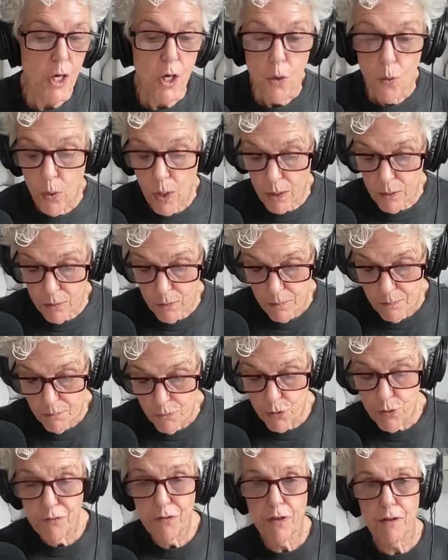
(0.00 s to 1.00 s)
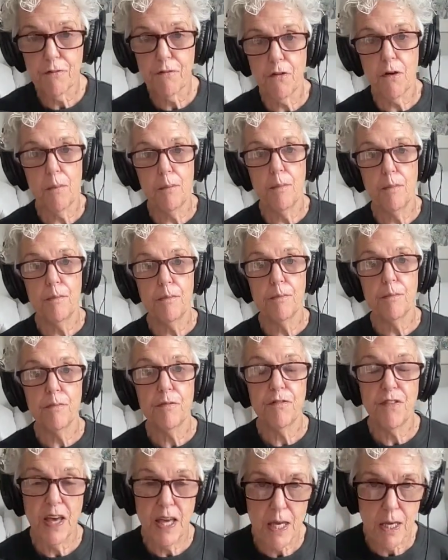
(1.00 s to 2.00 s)
Well, moving from
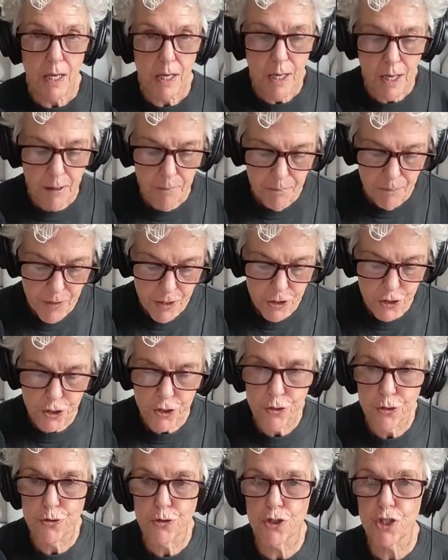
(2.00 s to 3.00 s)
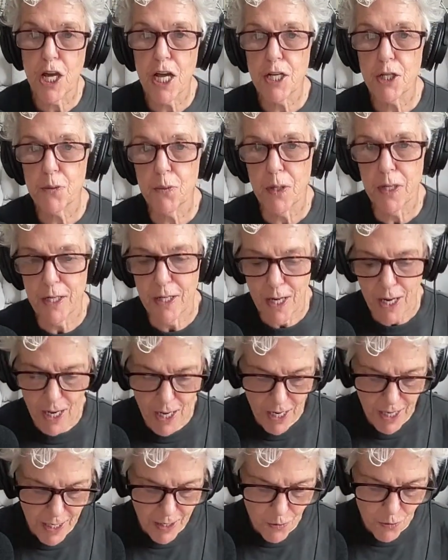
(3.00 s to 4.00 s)
fake to genuine,
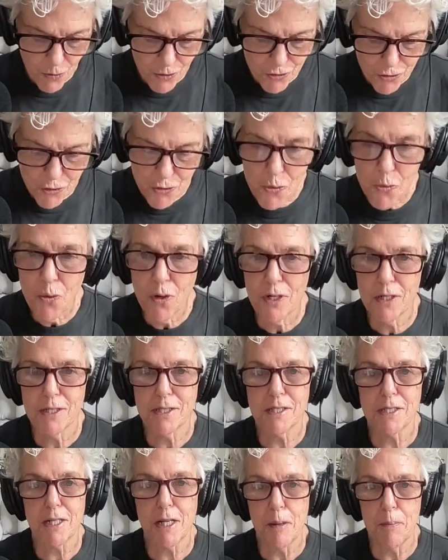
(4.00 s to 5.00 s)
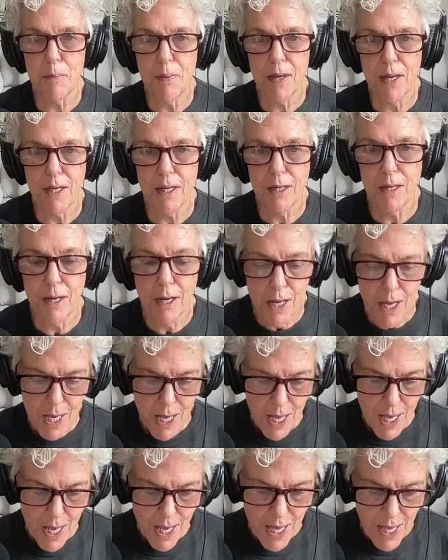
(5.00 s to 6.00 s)
I do want to slip in
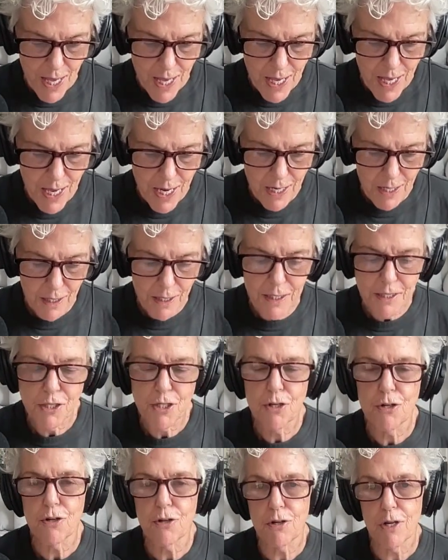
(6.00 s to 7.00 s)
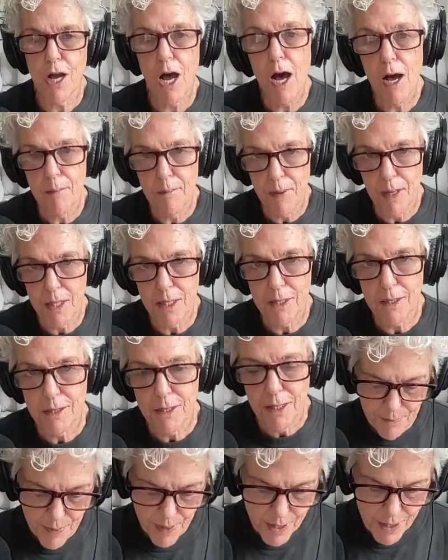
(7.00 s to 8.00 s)
a listener comment
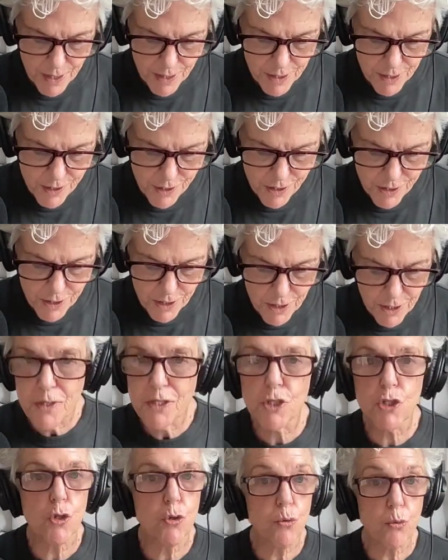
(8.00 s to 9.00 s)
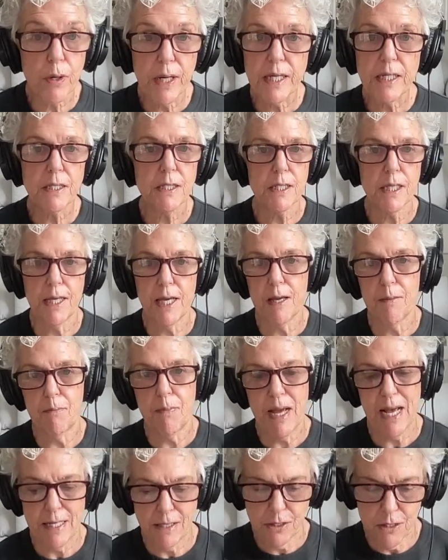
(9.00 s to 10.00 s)
because it's great to get
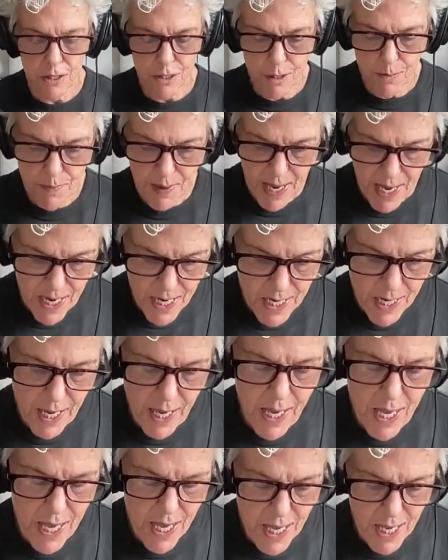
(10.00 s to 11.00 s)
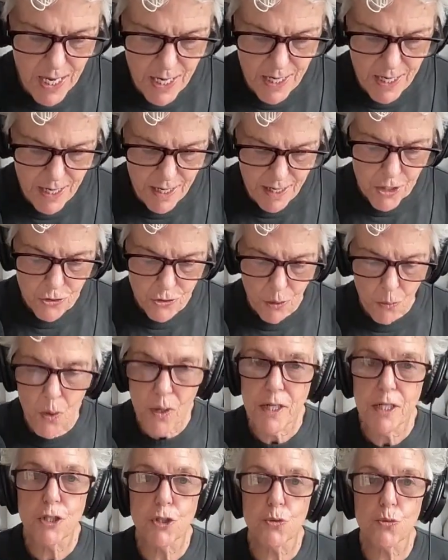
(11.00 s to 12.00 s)
pats on the back. And so I
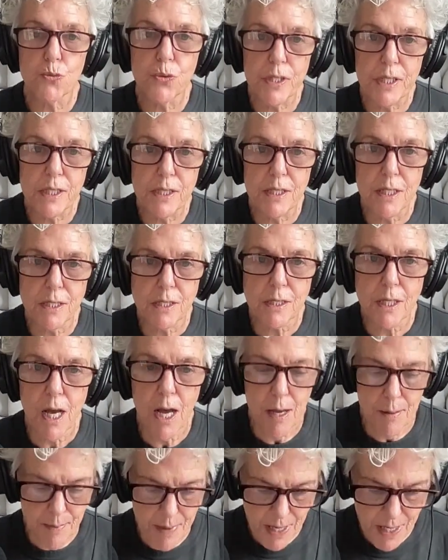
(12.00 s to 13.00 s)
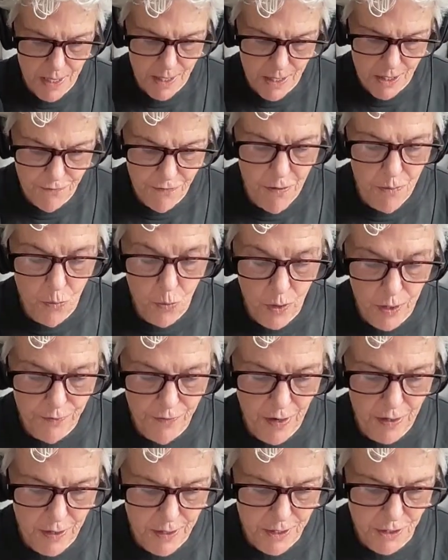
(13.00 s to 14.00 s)
wanted to read this comment from one of
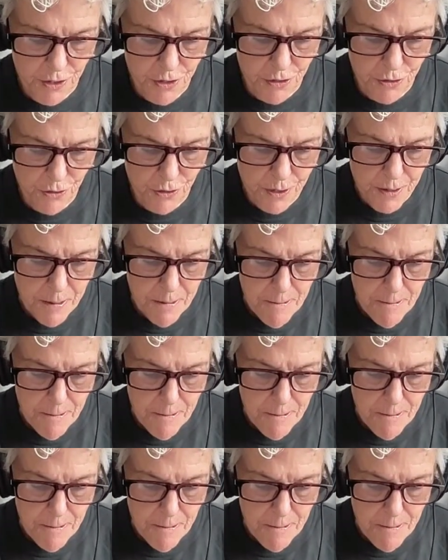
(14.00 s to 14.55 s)
our listeners.